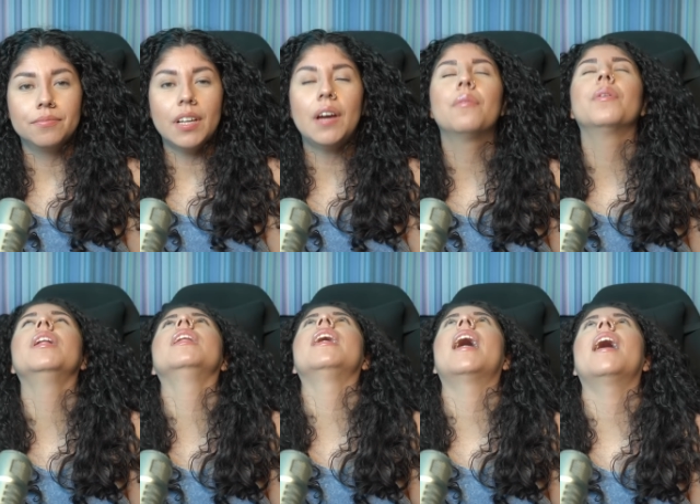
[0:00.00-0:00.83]
They
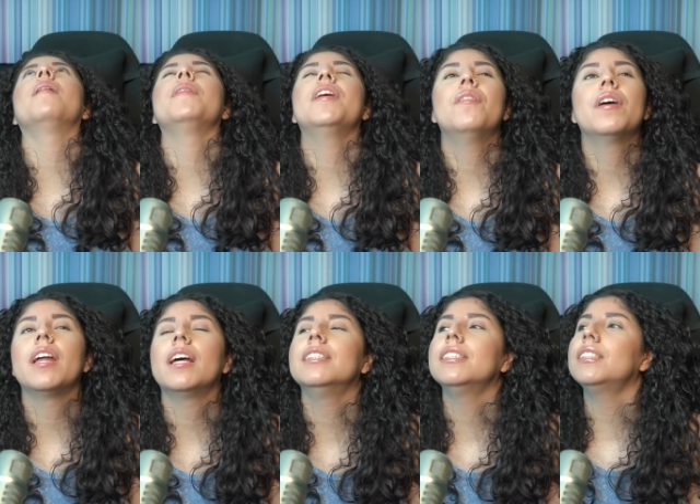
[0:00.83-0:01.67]
really had me going.
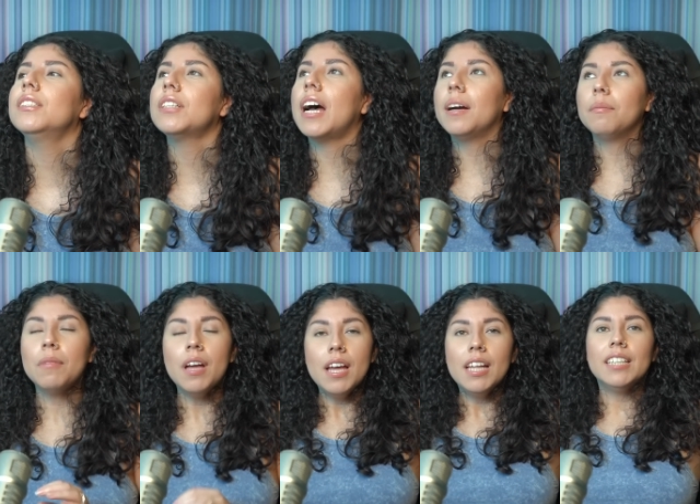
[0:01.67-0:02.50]
This is I
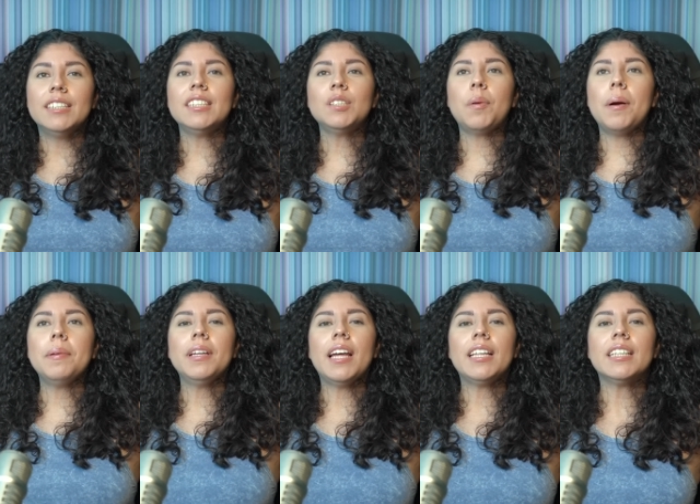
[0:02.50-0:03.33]
this is
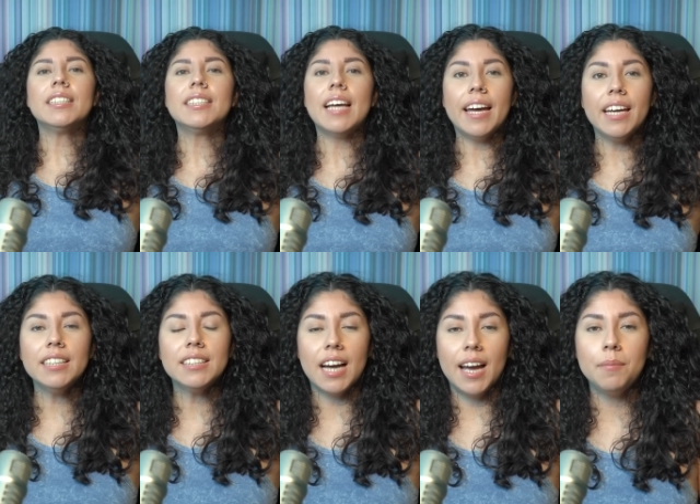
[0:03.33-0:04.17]
probably like the
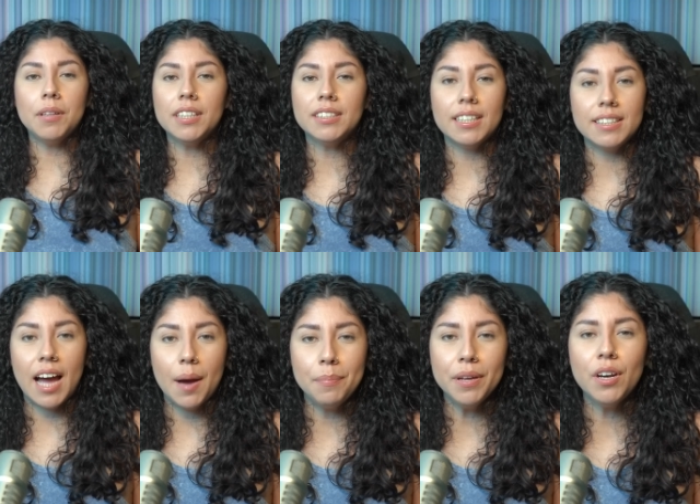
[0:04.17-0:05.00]
second time that this has
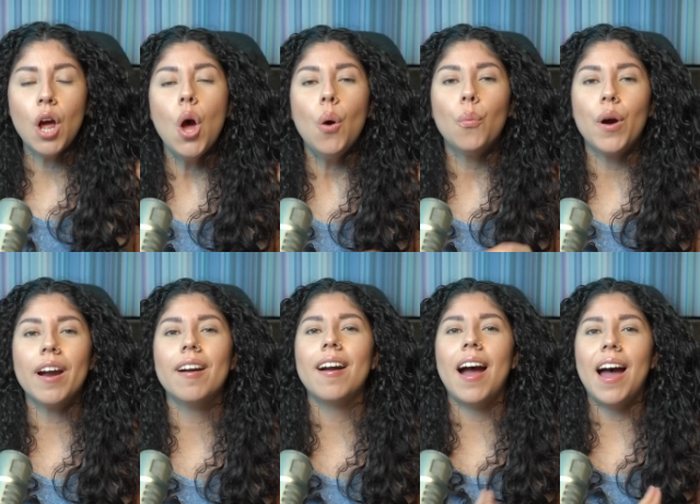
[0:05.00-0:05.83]
happened
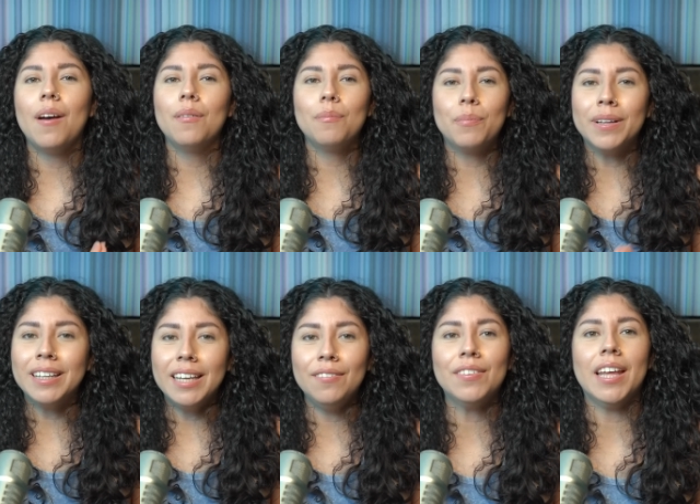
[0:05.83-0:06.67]
where I
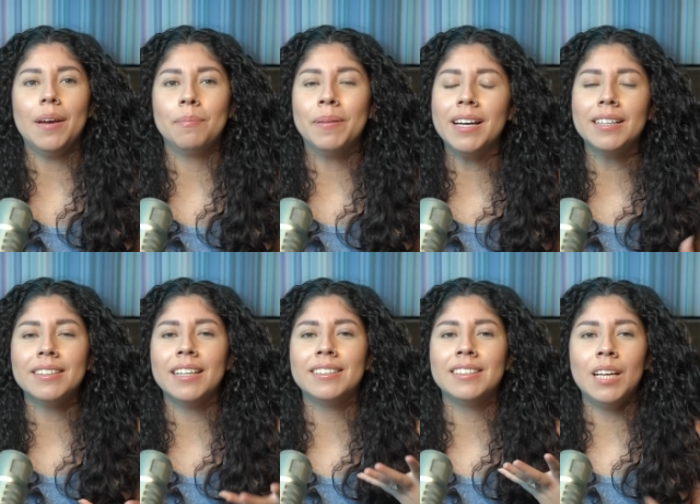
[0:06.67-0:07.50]
believe them because
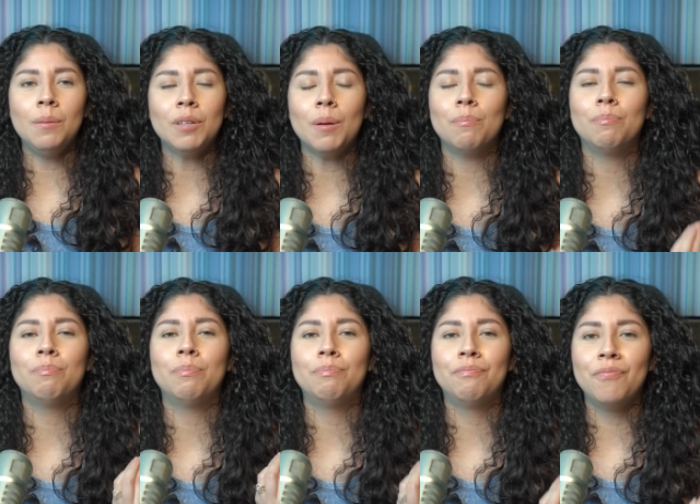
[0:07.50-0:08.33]
they seemed
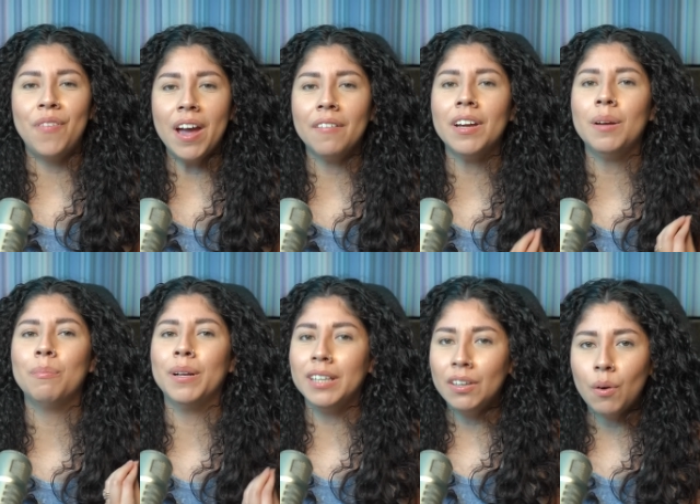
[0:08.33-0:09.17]
very
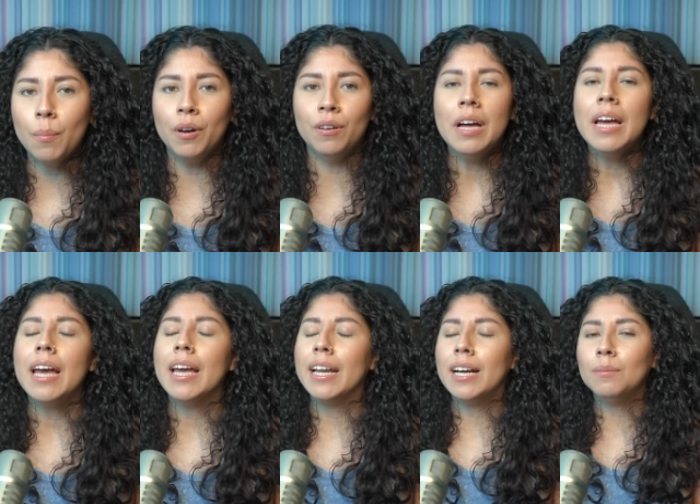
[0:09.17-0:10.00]
believable
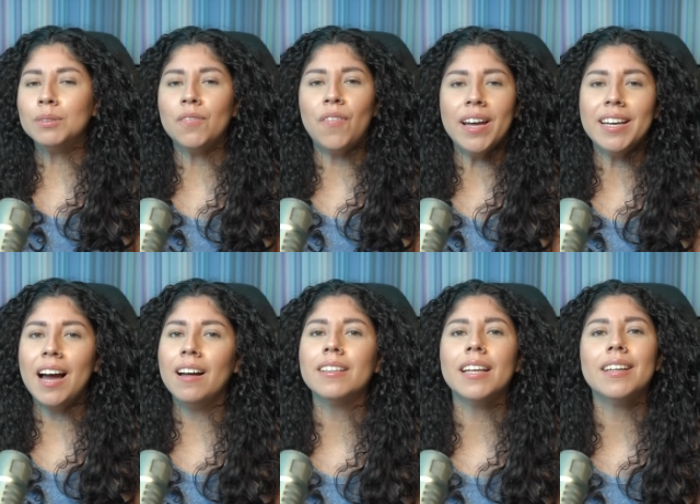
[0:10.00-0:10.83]
and it comes to find
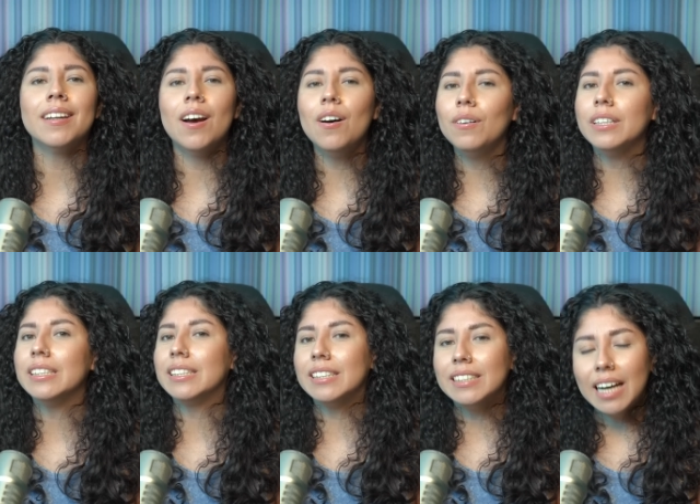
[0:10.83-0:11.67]
out that no,
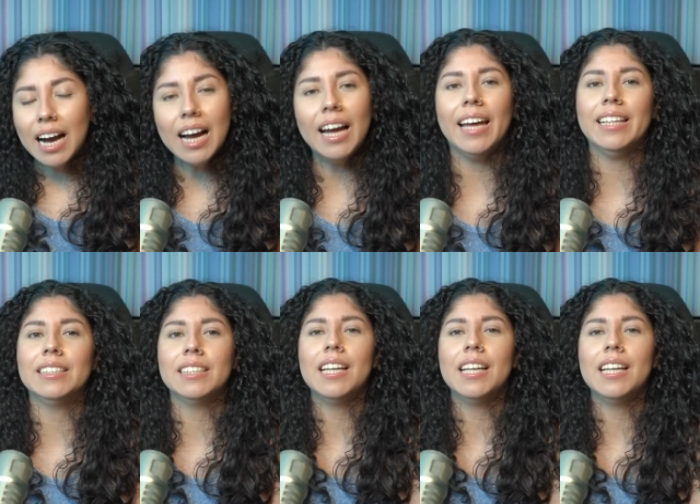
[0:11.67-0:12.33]
it's not.